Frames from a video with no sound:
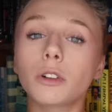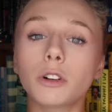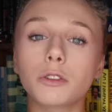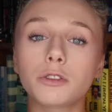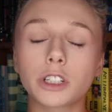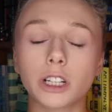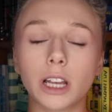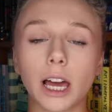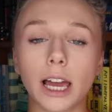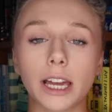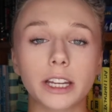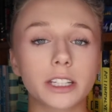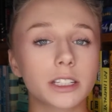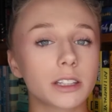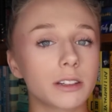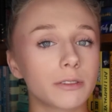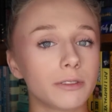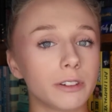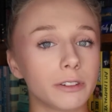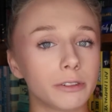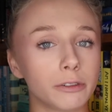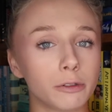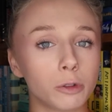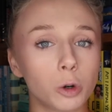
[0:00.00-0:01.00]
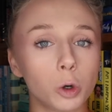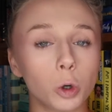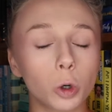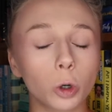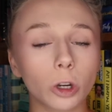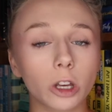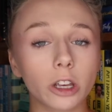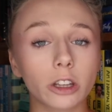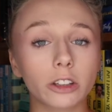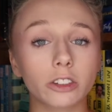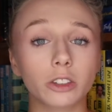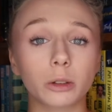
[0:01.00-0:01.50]
of July to the 5th of
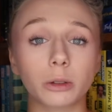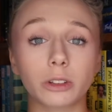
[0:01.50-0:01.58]
August,